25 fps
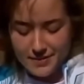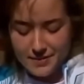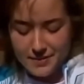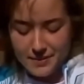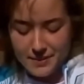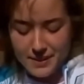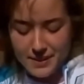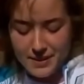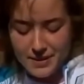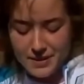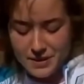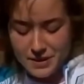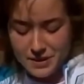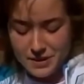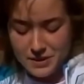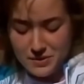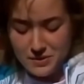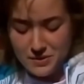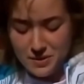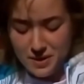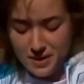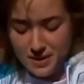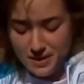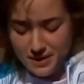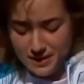because
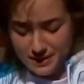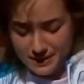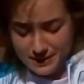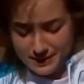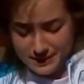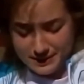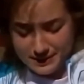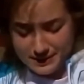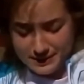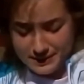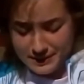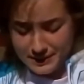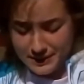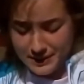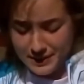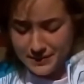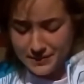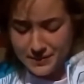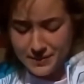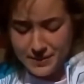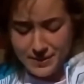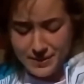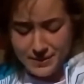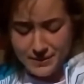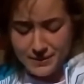you are, we,
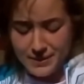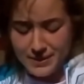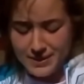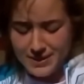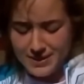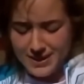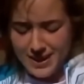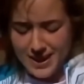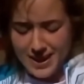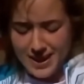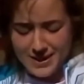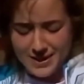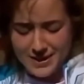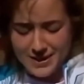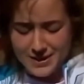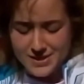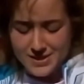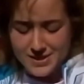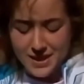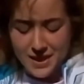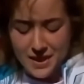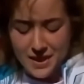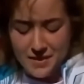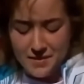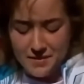we, we, I just
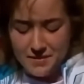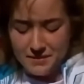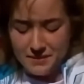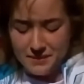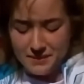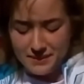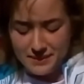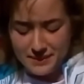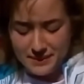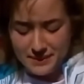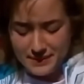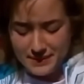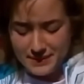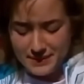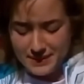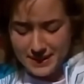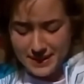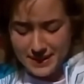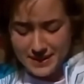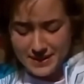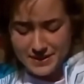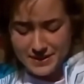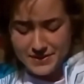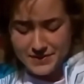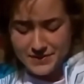know,
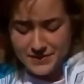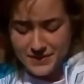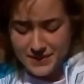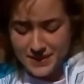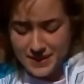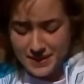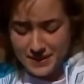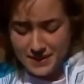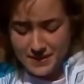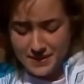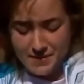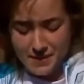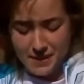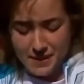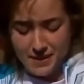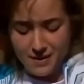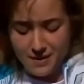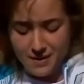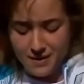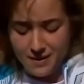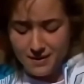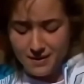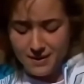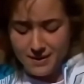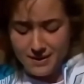I just feel in my
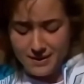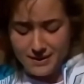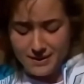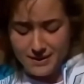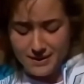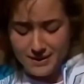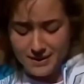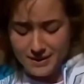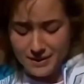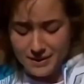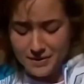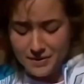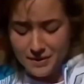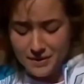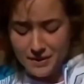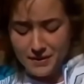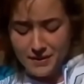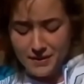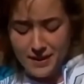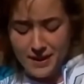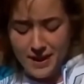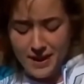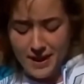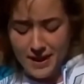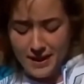heart that you're
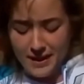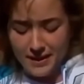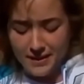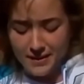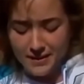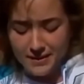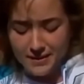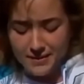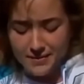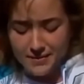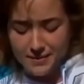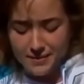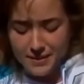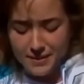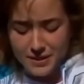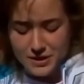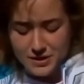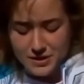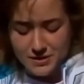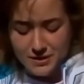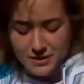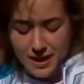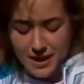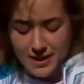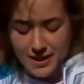okay. But
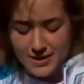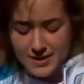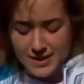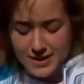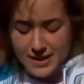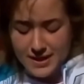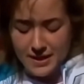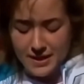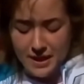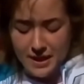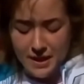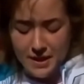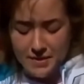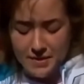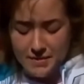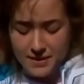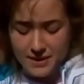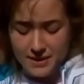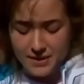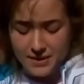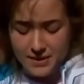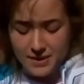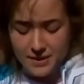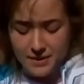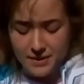you got to take care of
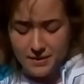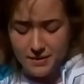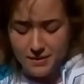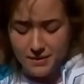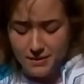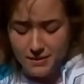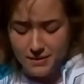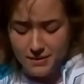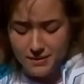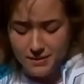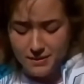each other.